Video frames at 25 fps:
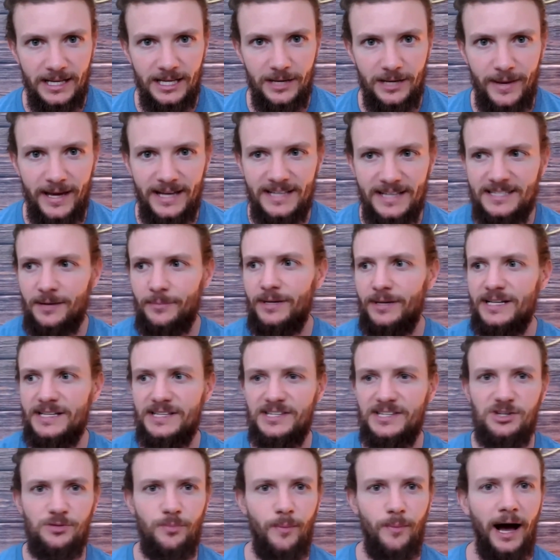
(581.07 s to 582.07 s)
You make somebody
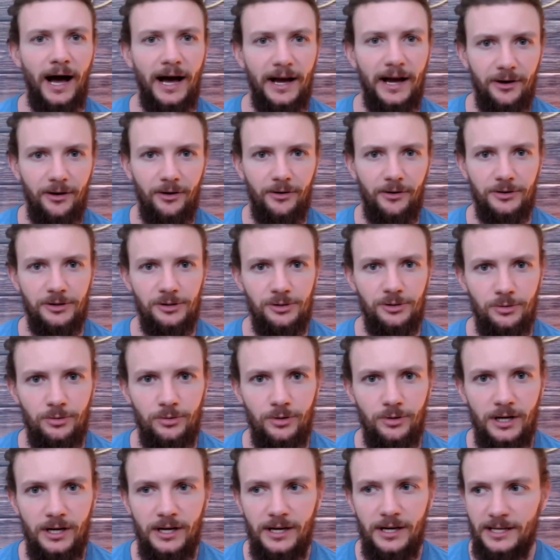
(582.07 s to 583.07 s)
smile.
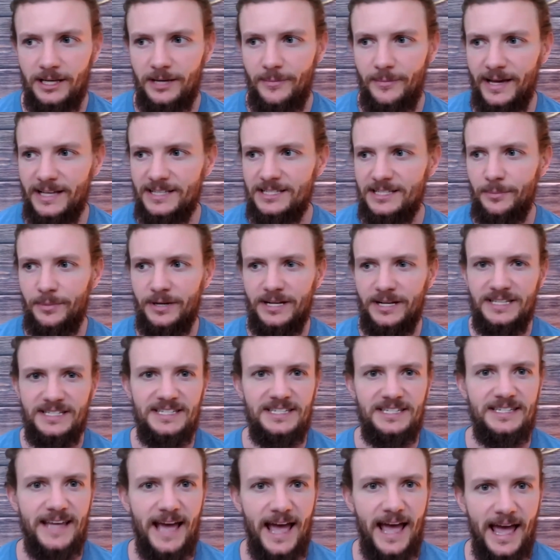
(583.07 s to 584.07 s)
You make somebody's
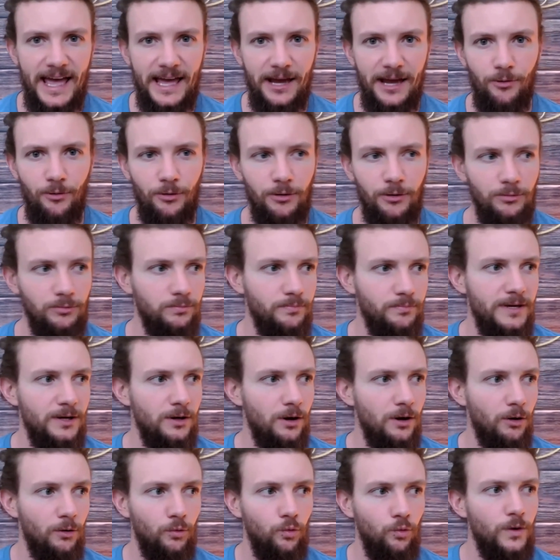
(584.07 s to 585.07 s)
day or
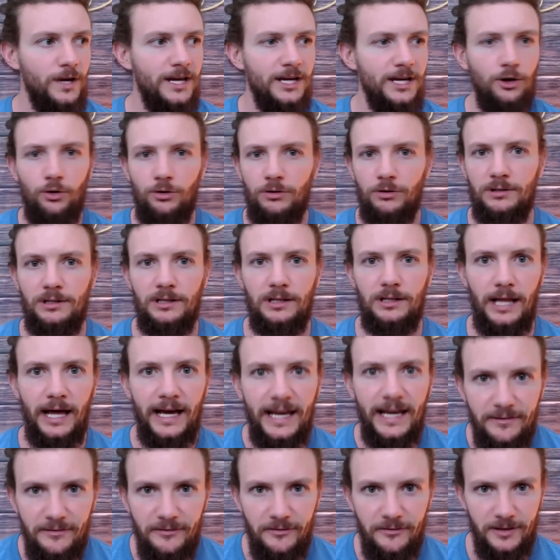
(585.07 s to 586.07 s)
week or
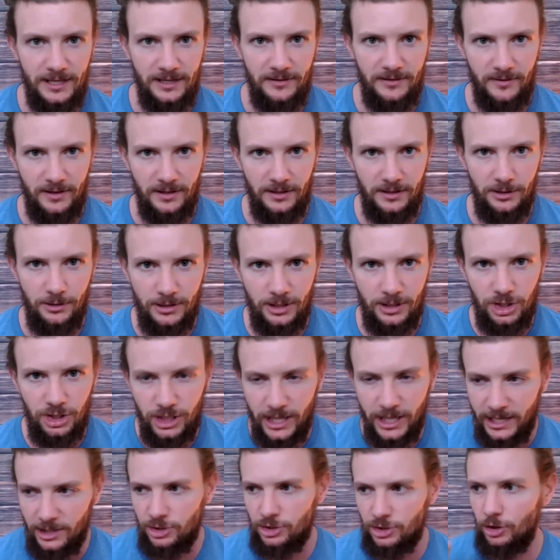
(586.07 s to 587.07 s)
life even. You can
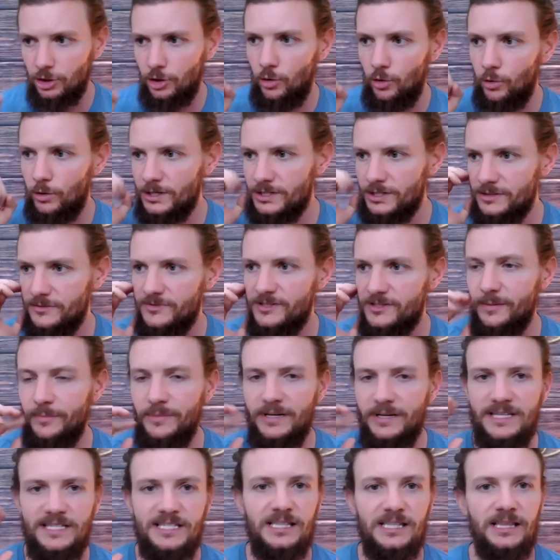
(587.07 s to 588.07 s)
change the course of
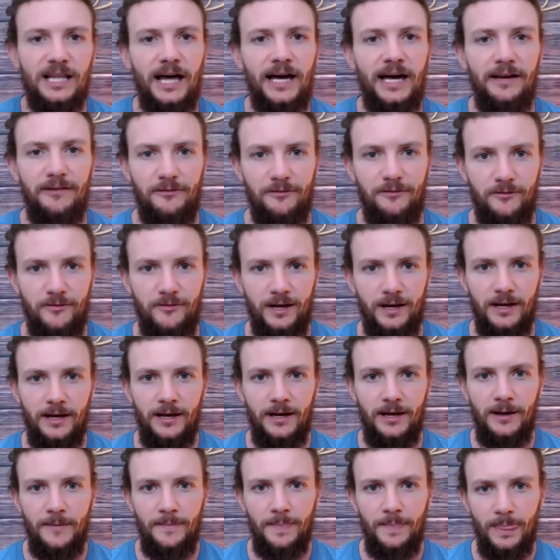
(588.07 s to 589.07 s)
somebody's life
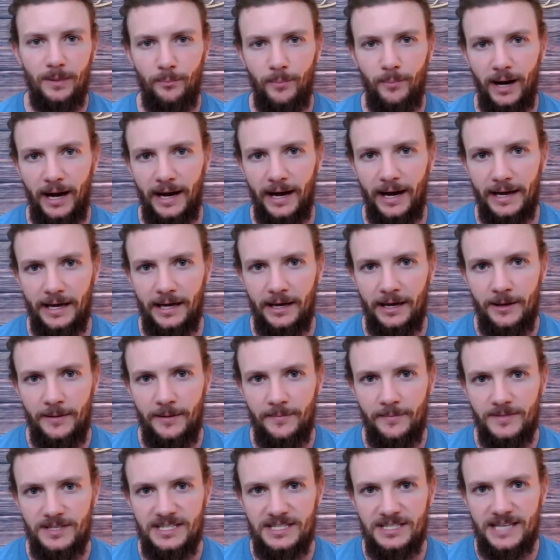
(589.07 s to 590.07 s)
by
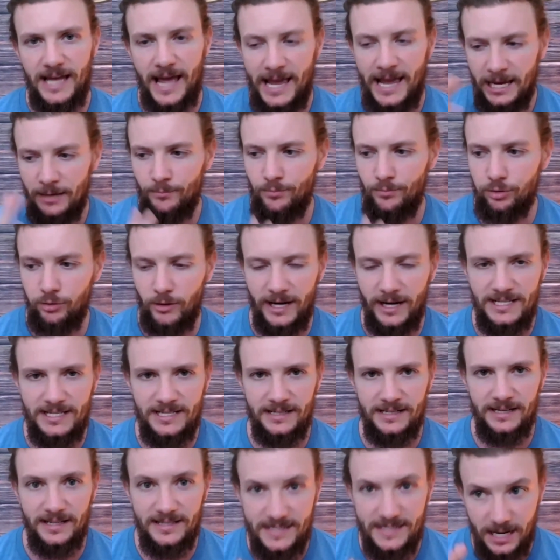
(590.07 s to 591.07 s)
staying
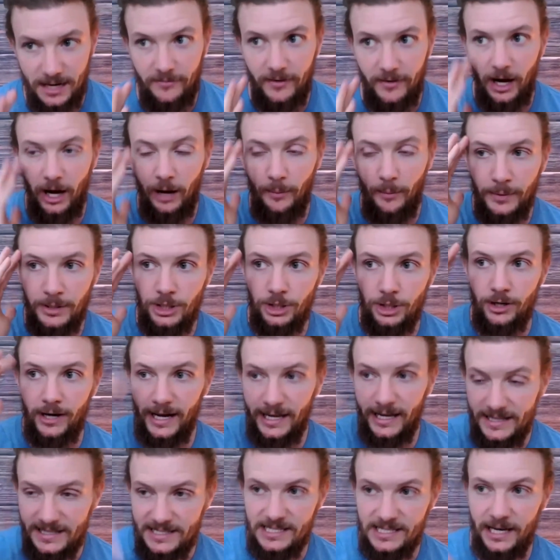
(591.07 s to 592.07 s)
present instead of up in your
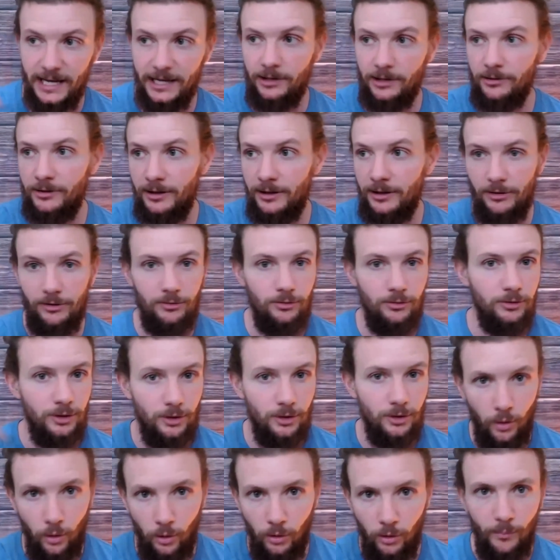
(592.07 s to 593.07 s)
head cycling through
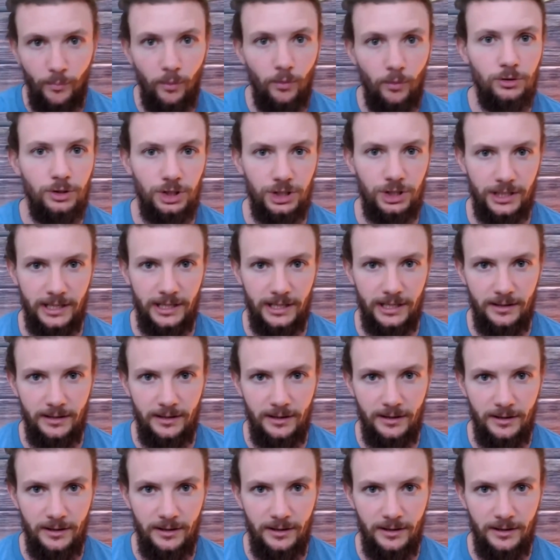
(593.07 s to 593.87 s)
your old bullshit.